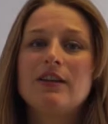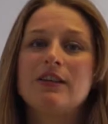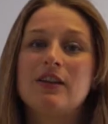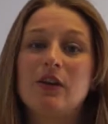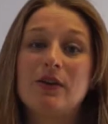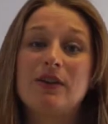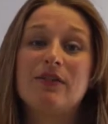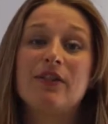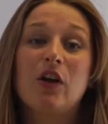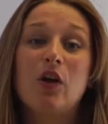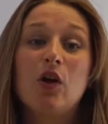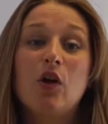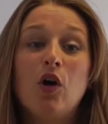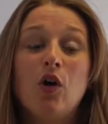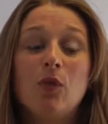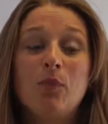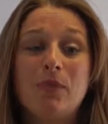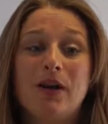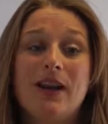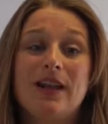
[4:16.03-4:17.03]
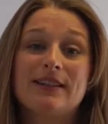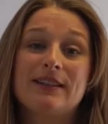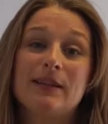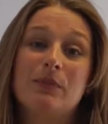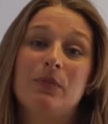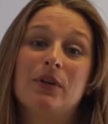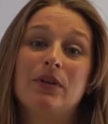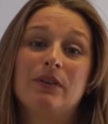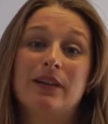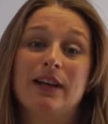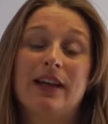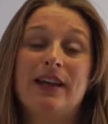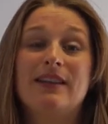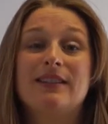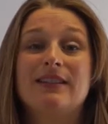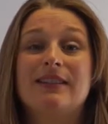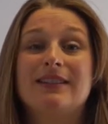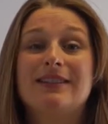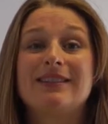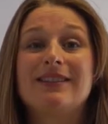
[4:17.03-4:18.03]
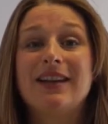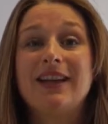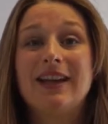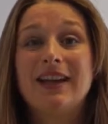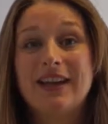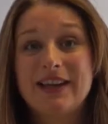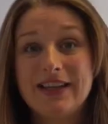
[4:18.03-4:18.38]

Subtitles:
so even complex implant cases